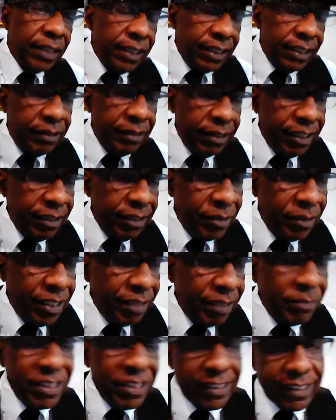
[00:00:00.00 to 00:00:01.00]
Let
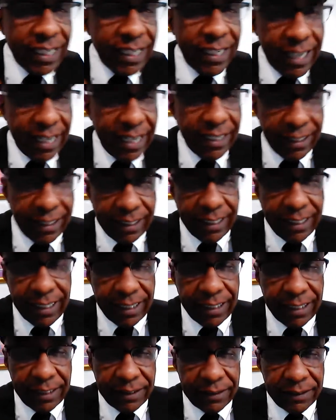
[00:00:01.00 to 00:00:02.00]
me say that again.